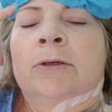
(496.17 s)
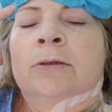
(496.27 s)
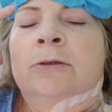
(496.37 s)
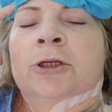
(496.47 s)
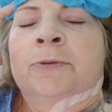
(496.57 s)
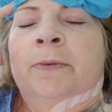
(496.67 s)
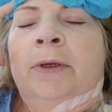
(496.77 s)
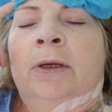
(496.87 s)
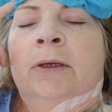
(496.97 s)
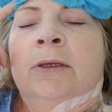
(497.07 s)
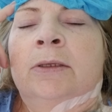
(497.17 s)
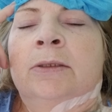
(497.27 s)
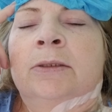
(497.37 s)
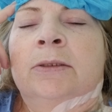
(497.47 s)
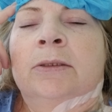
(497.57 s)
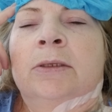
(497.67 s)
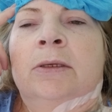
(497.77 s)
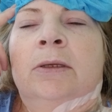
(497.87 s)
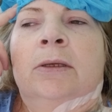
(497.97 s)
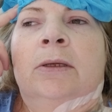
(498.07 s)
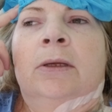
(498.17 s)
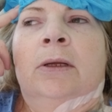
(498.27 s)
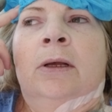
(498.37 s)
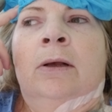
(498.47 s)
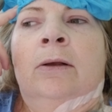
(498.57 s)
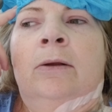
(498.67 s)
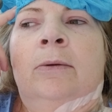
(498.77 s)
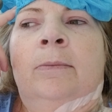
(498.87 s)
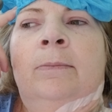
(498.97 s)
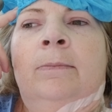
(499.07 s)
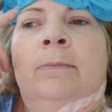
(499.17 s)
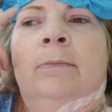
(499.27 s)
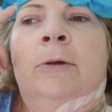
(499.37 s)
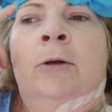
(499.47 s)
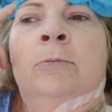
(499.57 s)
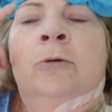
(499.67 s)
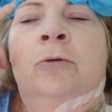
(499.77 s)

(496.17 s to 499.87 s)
just because I'm